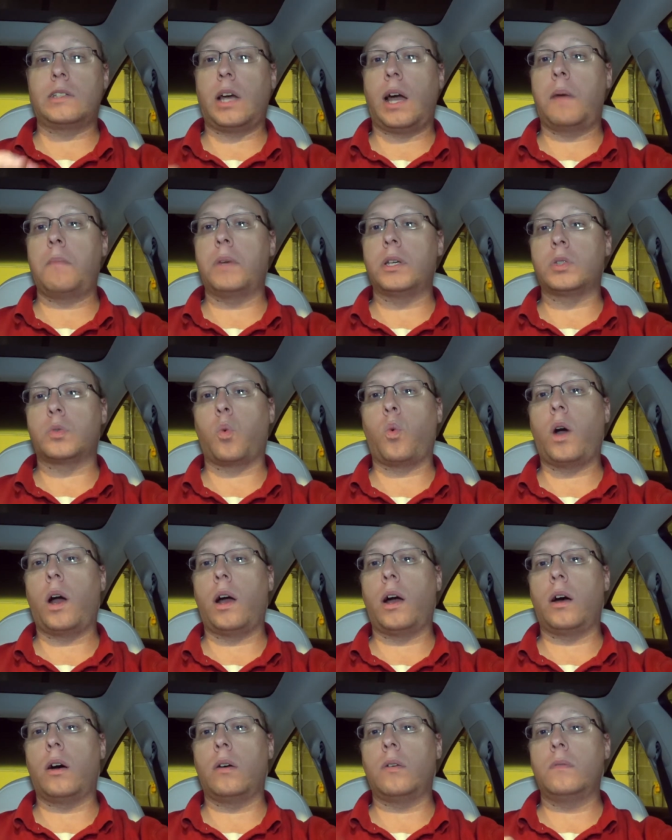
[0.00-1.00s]
time as
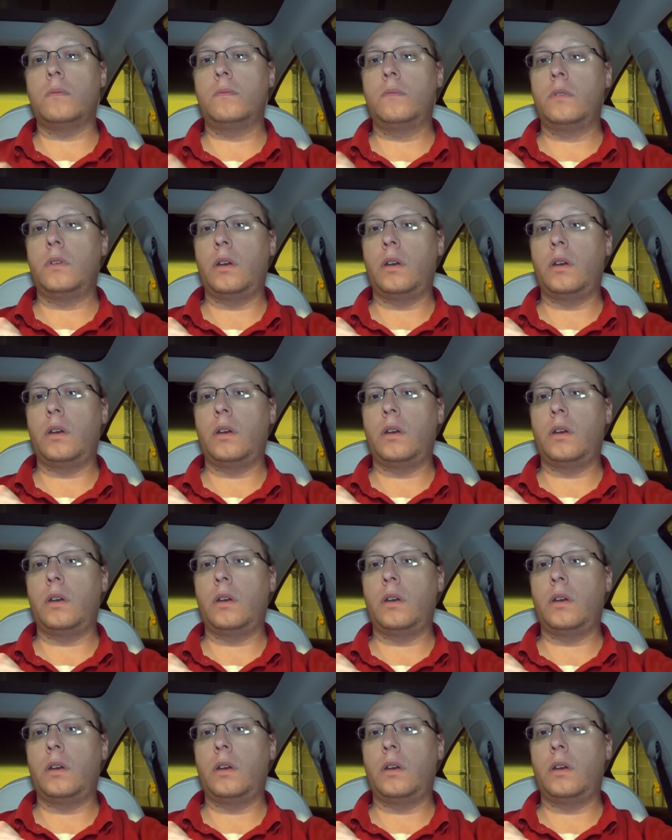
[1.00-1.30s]
well,